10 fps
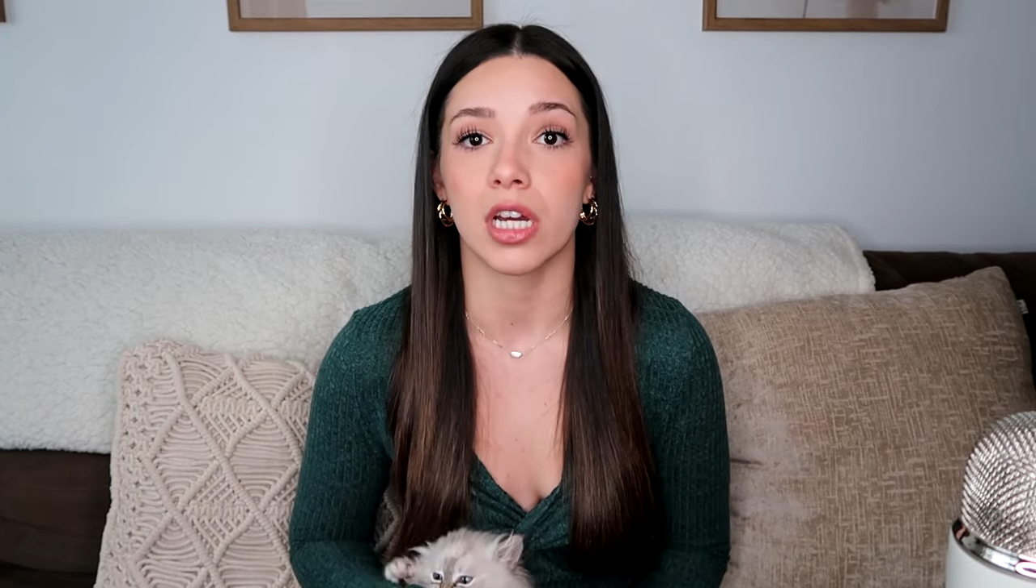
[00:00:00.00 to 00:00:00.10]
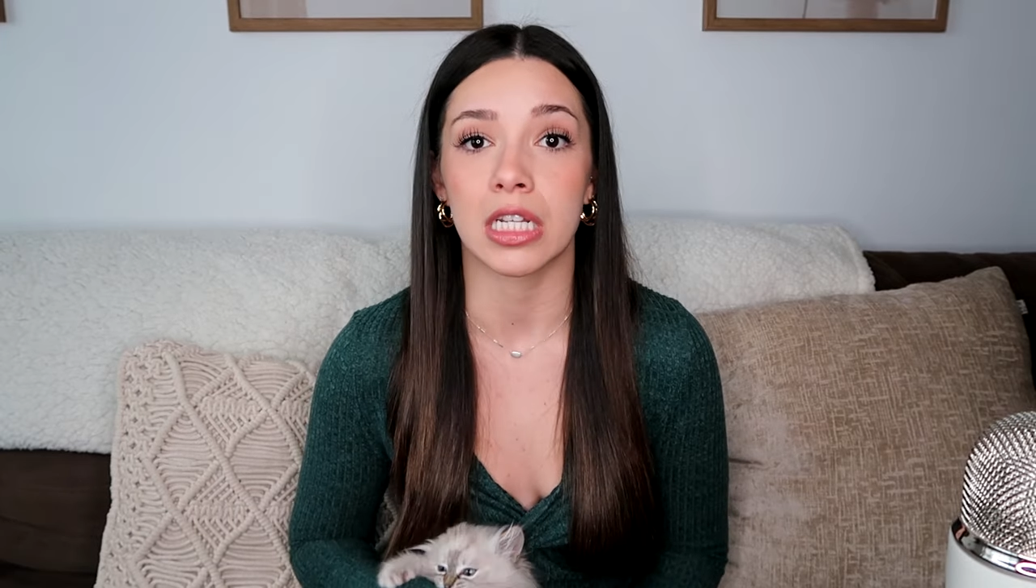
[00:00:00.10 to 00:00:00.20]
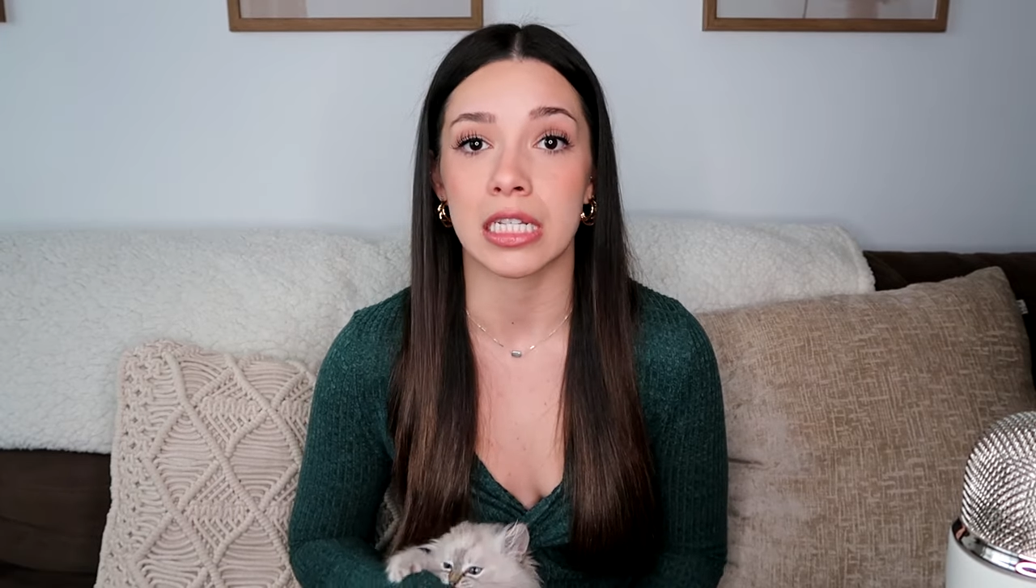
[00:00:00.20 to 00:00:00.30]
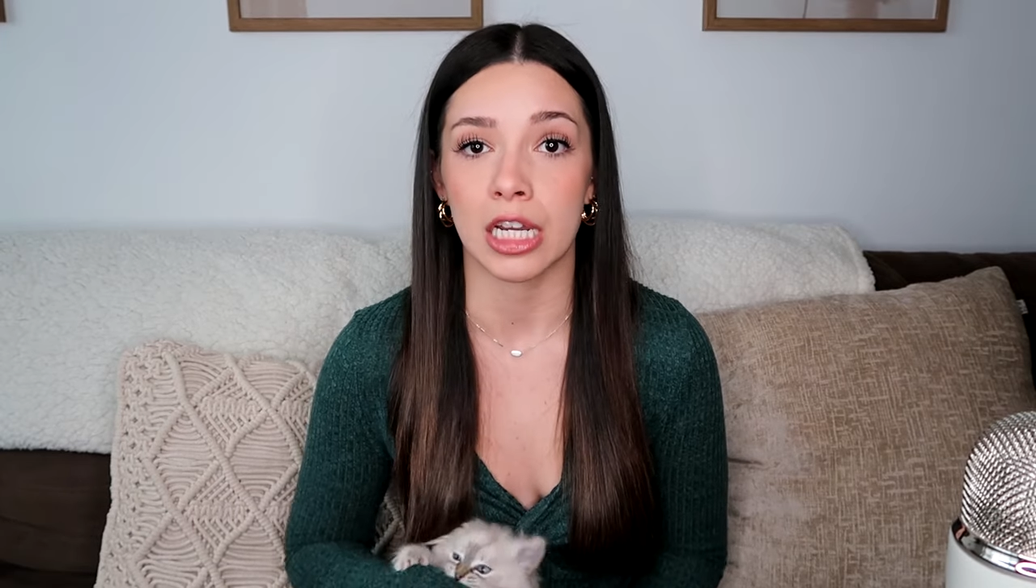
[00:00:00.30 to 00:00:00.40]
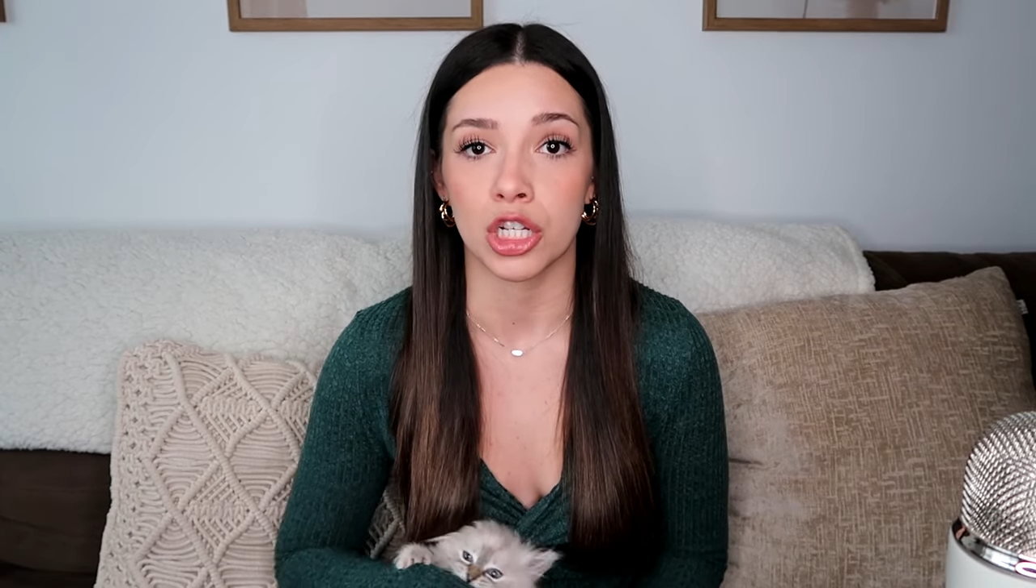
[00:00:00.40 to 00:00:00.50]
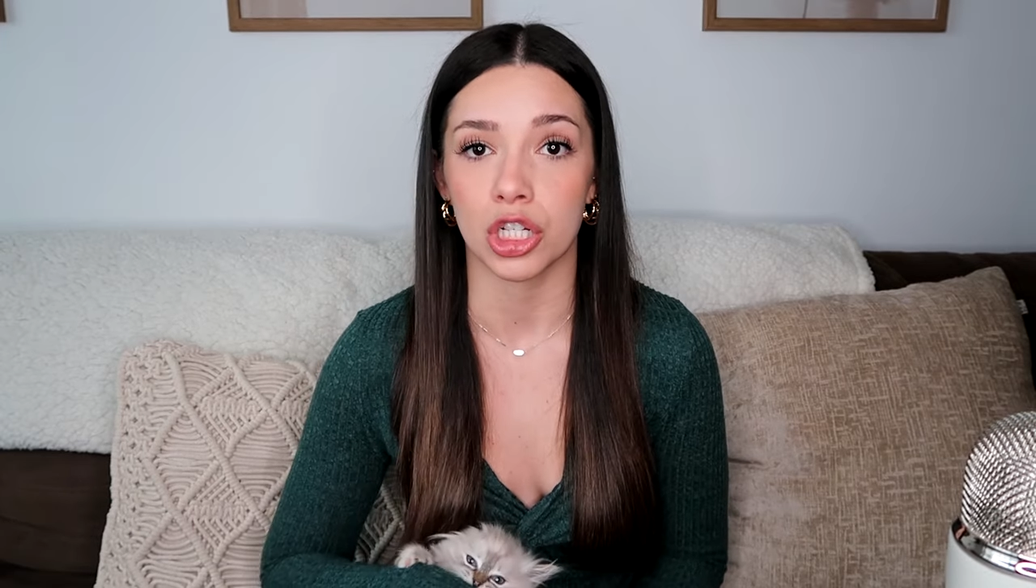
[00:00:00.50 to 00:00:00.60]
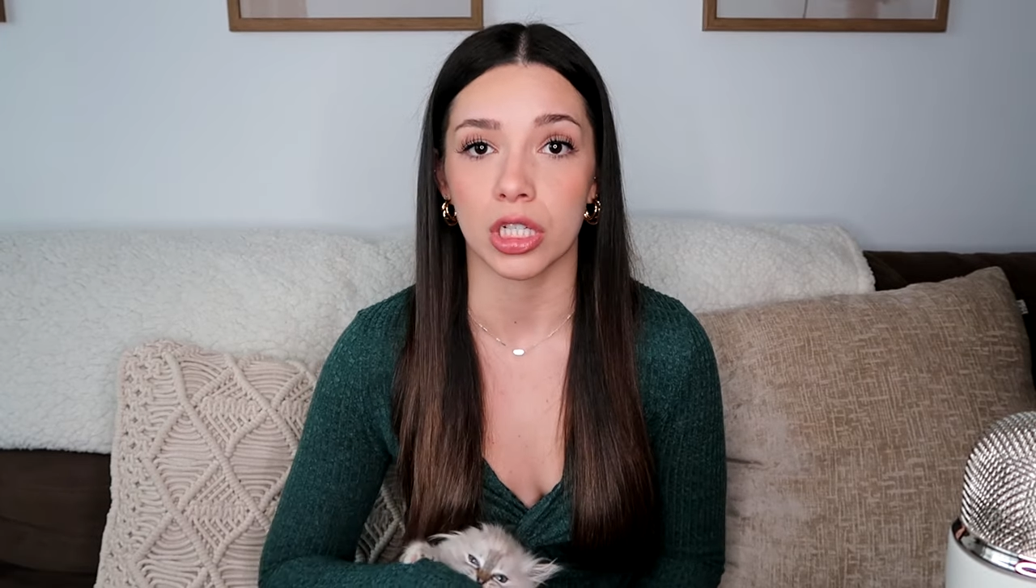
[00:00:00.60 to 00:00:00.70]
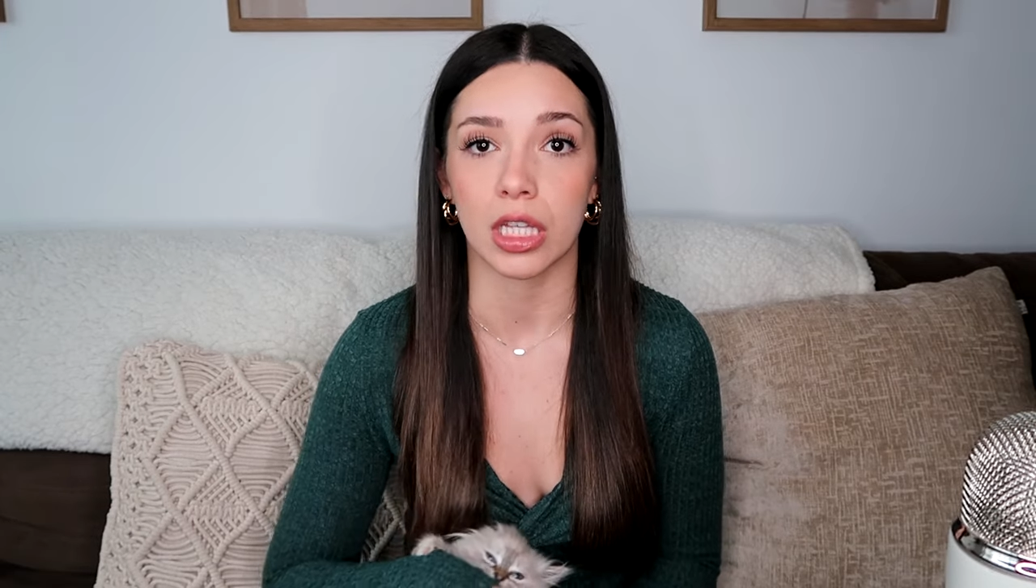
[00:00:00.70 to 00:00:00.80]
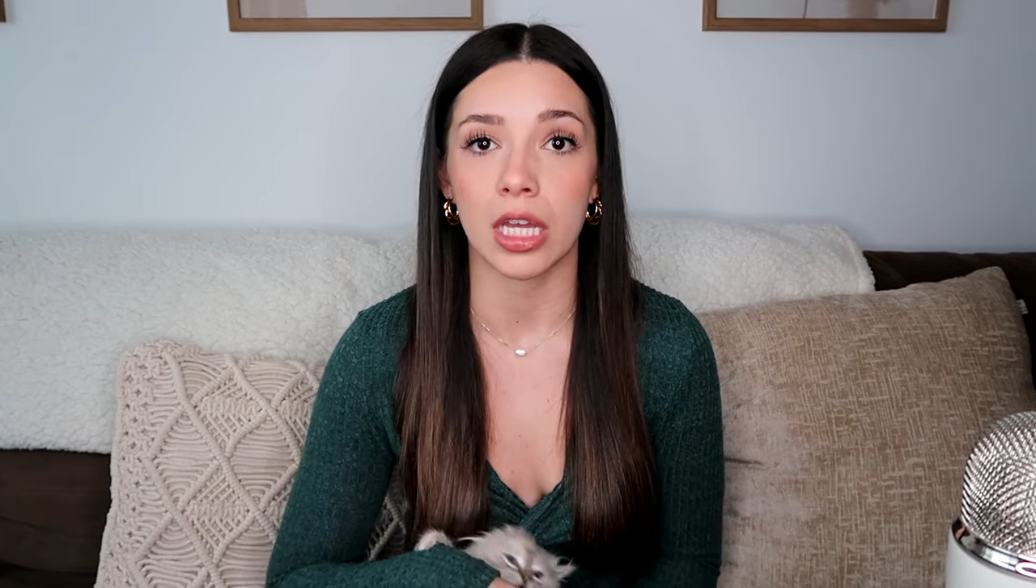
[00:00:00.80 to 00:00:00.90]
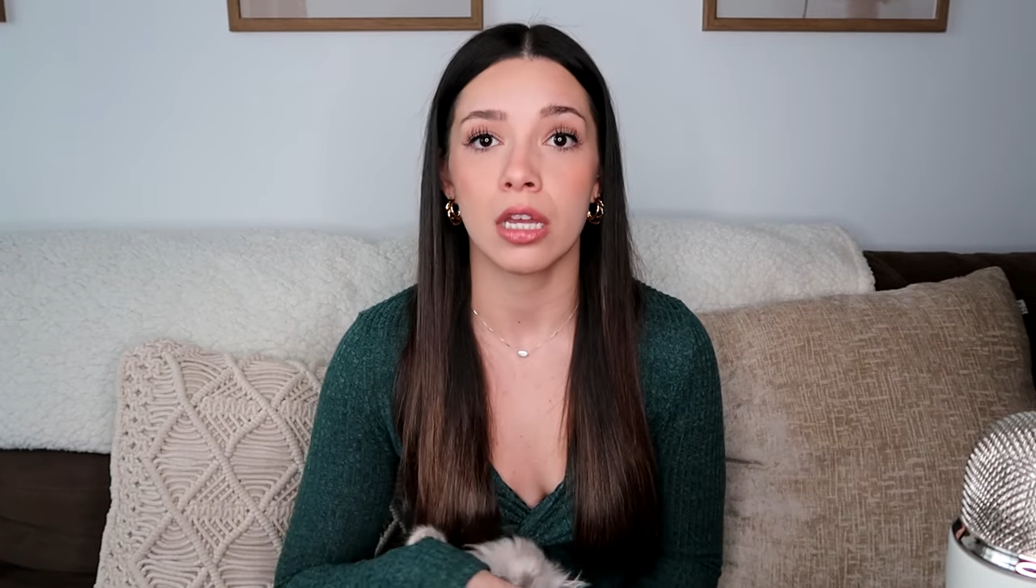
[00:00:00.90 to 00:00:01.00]

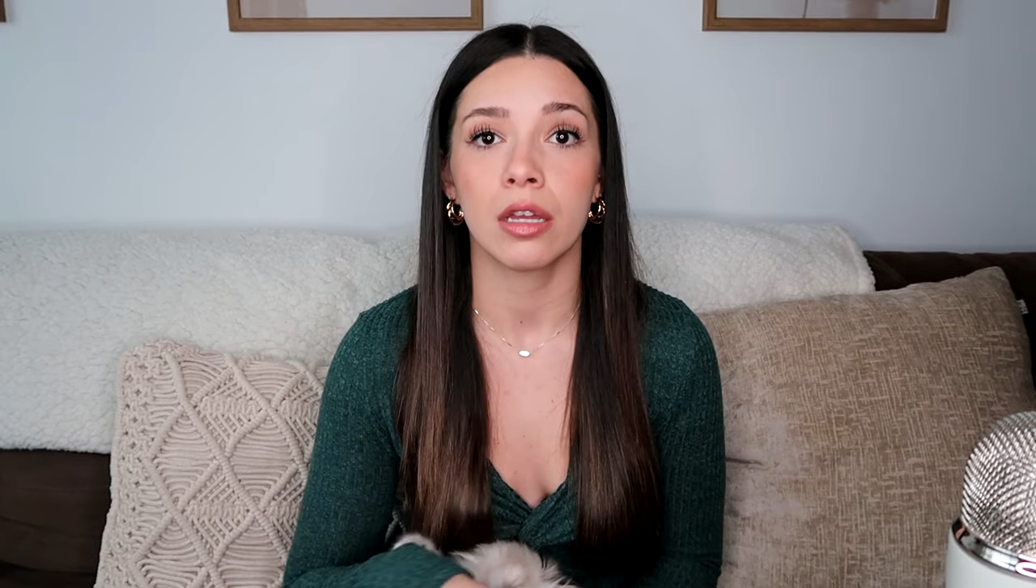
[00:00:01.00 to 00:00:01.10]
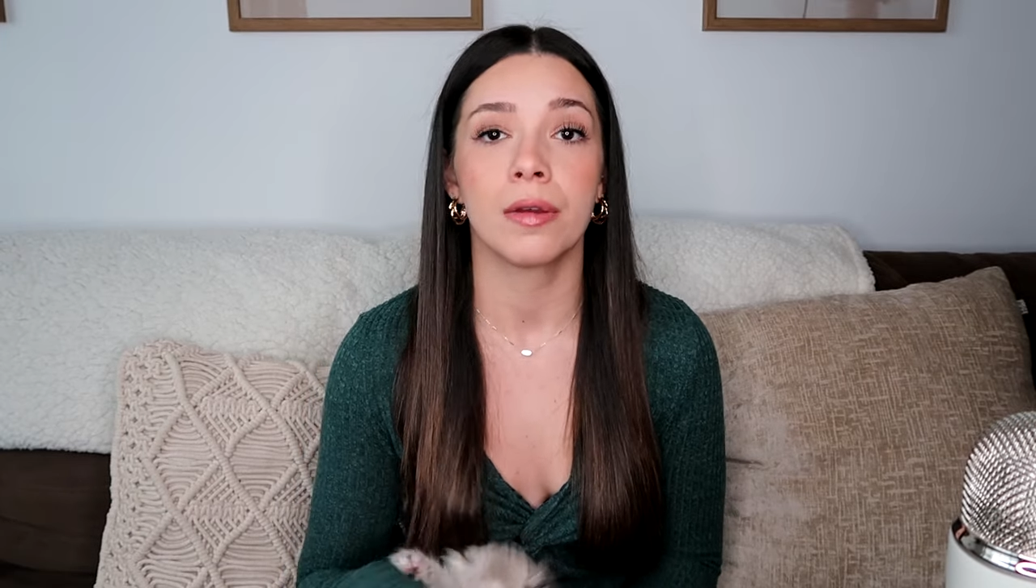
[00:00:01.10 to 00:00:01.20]
unintentionally.